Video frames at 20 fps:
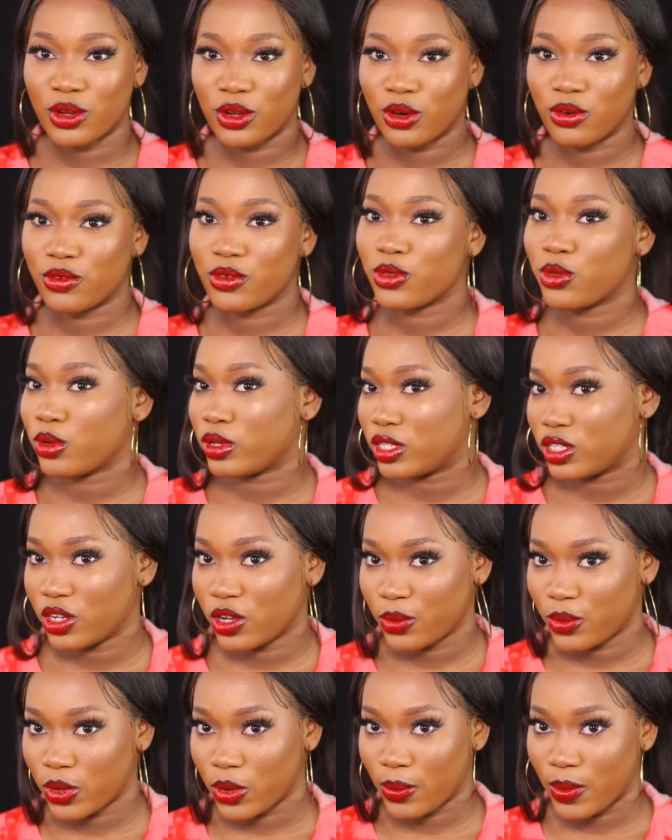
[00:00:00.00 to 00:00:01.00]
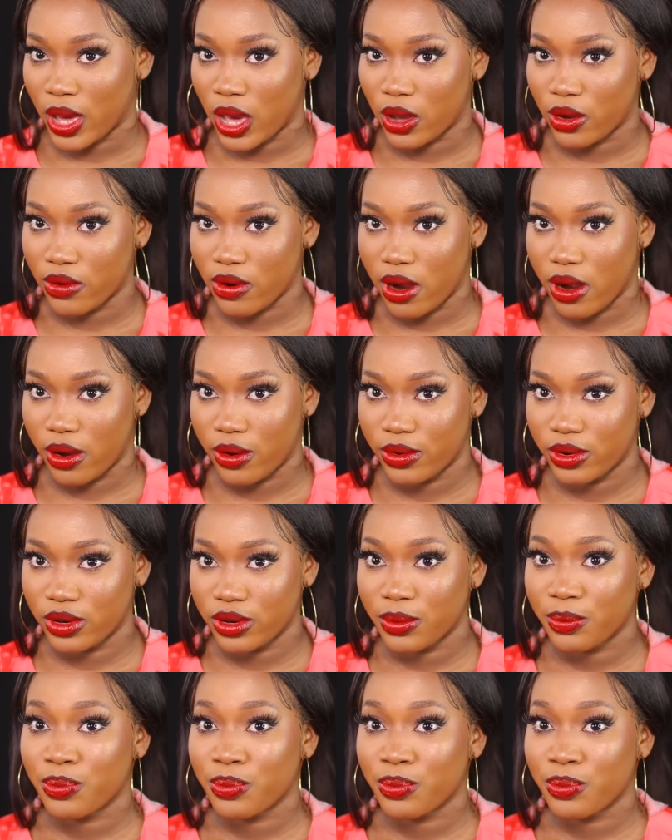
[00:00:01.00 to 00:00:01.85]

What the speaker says: of switching up your background.